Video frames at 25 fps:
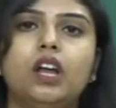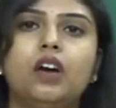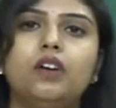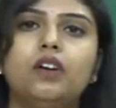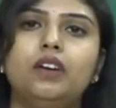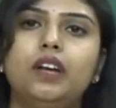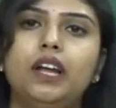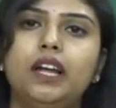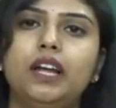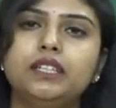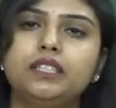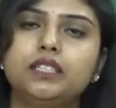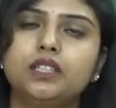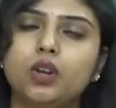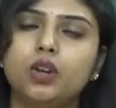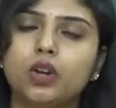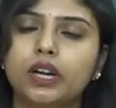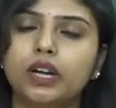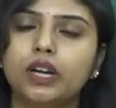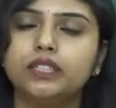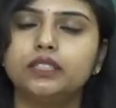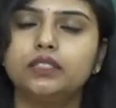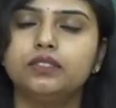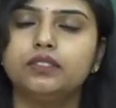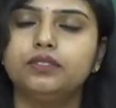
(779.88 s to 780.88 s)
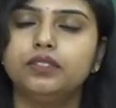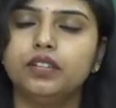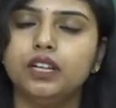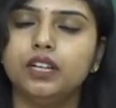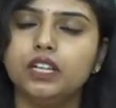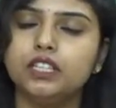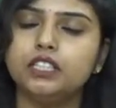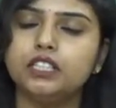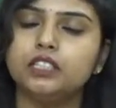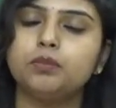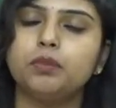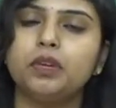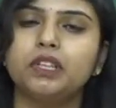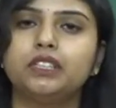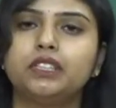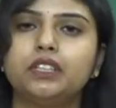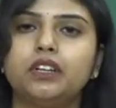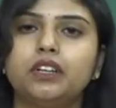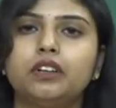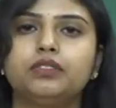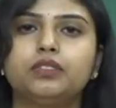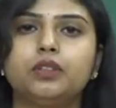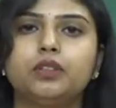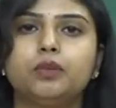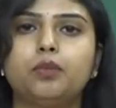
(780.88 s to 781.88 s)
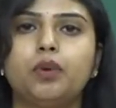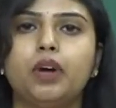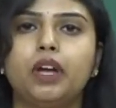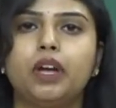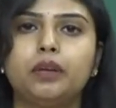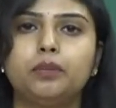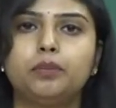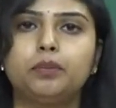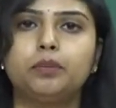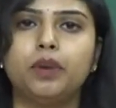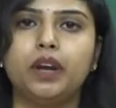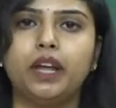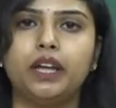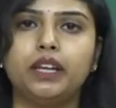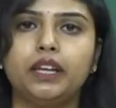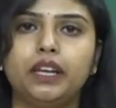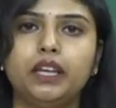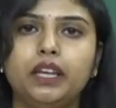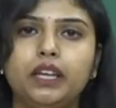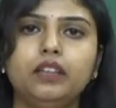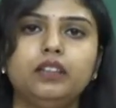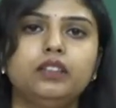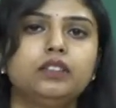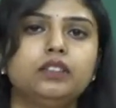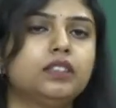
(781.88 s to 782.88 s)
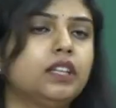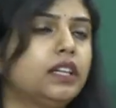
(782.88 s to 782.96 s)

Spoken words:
Now, let us look at the first method of the pipelining,